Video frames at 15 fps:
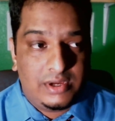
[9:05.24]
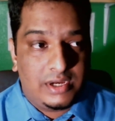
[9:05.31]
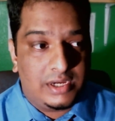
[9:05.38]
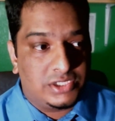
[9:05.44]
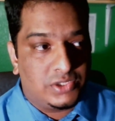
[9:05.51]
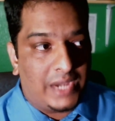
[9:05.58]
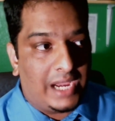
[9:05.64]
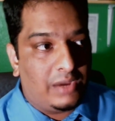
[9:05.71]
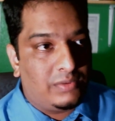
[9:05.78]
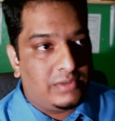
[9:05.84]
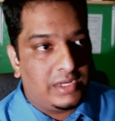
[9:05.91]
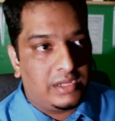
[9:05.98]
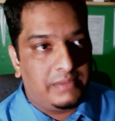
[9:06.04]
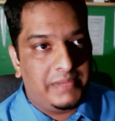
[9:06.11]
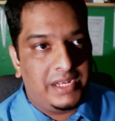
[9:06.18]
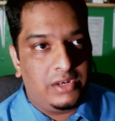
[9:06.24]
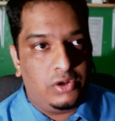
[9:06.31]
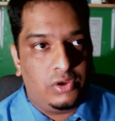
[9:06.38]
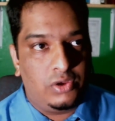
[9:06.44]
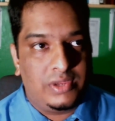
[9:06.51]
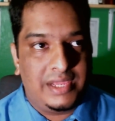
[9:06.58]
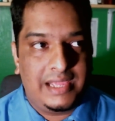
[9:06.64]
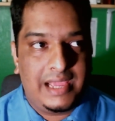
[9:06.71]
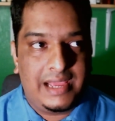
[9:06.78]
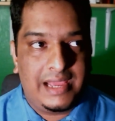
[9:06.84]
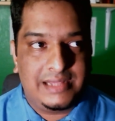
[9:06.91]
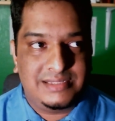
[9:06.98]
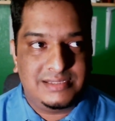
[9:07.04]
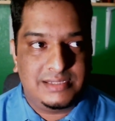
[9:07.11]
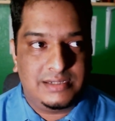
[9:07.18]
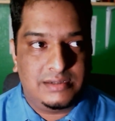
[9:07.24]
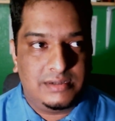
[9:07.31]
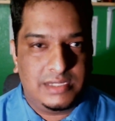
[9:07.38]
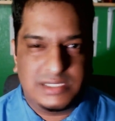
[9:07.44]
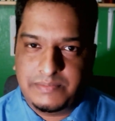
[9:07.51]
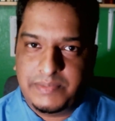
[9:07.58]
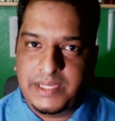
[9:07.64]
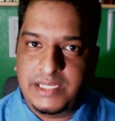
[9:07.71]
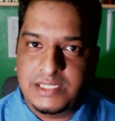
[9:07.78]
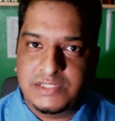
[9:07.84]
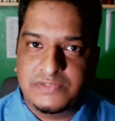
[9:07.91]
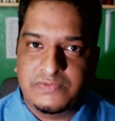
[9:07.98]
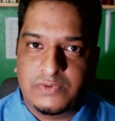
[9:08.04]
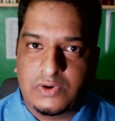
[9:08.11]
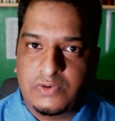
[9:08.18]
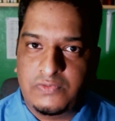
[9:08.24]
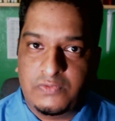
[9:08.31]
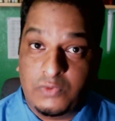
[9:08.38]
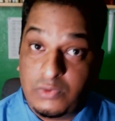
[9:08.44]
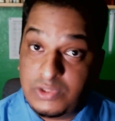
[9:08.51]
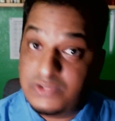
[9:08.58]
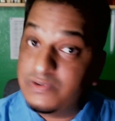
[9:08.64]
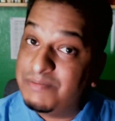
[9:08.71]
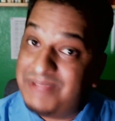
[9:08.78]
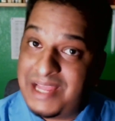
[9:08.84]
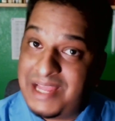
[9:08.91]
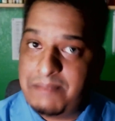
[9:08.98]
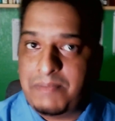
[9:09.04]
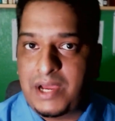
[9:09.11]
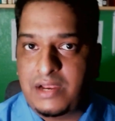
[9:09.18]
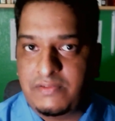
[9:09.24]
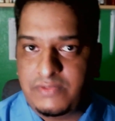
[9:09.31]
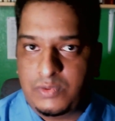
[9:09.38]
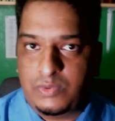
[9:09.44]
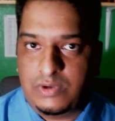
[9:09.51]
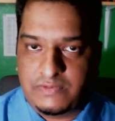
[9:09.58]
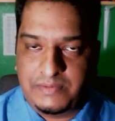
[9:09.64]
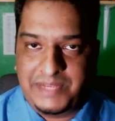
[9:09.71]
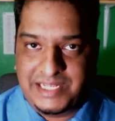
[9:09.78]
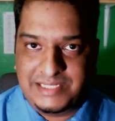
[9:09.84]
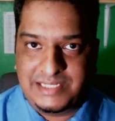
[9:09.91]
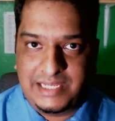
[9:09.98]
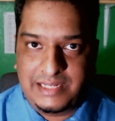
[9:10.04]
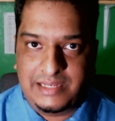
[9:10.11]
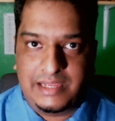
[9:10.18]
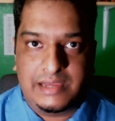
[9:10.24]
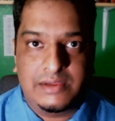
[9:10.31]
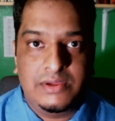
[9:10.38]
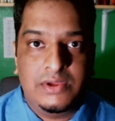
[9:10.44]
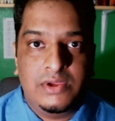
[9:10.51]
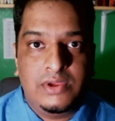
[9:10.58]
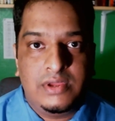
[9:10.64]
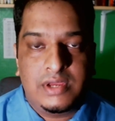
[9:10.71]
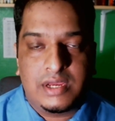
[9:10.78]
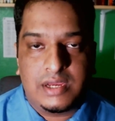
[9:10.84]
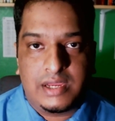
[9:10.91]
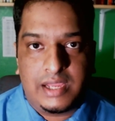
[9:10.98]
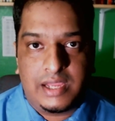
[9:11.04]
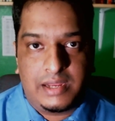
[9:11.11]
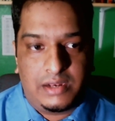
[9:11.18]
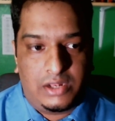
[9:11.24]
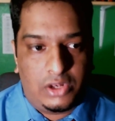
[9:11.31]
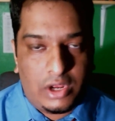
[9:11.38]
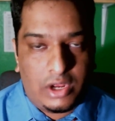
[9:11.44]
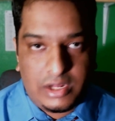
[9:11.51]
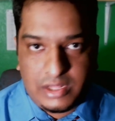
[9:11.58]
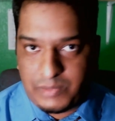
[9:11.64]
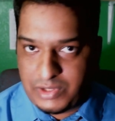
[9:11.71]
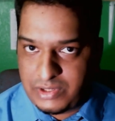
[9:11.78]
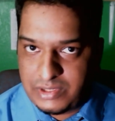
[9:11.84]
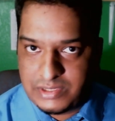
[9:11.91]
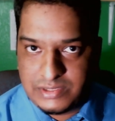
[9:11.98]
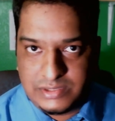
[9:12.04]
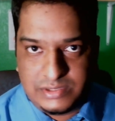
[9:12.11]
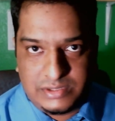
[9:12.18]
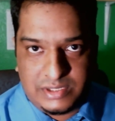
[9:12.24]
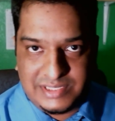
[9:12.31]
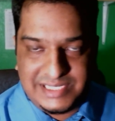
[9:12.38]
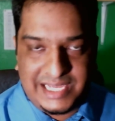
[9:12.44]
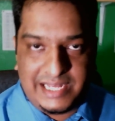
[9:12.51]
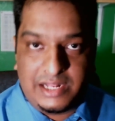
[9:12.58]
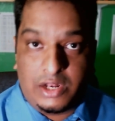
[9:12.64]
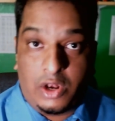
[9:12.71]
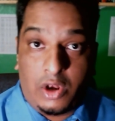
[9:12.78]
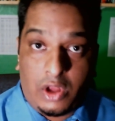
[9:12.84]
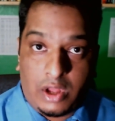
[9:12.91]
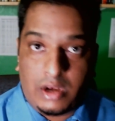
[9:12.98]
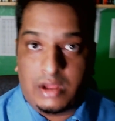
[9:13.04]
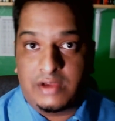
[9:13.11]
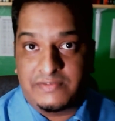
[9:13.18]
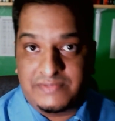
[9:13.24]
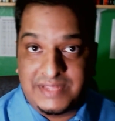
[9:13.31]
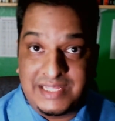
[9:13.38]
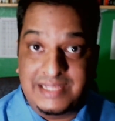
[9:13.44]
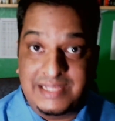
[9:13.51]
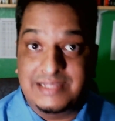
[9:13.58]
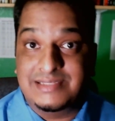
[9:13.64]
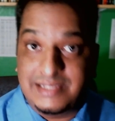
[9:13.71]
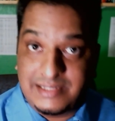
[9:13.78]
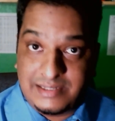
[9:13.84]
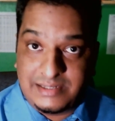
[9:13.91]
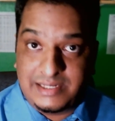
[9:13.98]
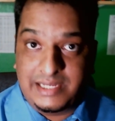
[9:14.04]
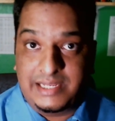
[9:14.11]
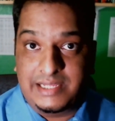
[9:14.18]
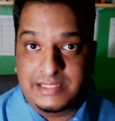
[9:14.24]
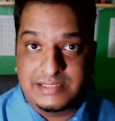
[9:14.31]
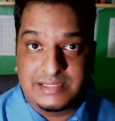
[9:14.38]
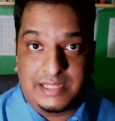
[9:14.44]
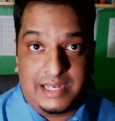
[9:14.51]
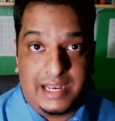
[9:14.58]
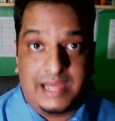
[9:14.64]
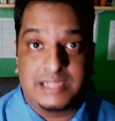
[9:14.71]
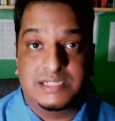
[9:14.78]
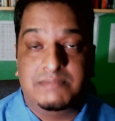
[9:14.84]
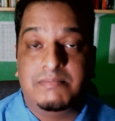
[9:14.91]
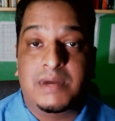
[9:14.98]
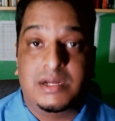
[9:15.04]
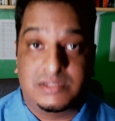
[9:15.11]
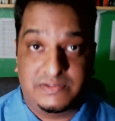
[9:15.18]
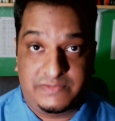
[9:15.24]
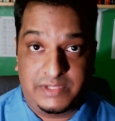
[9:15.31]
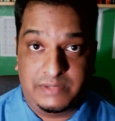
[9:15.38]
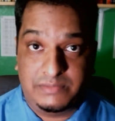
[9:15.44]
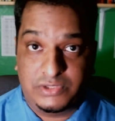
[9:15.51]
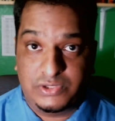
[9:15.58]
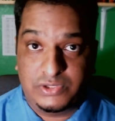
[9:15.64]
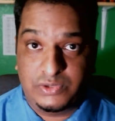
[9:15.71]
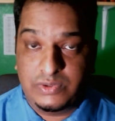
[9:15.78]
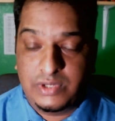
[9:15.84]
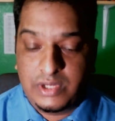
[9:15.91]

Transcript: So I would recommend looking at recipes for foods from that part of the world, from East India. And a lot of them will contain a lot of these ingredients, a large amount of them too.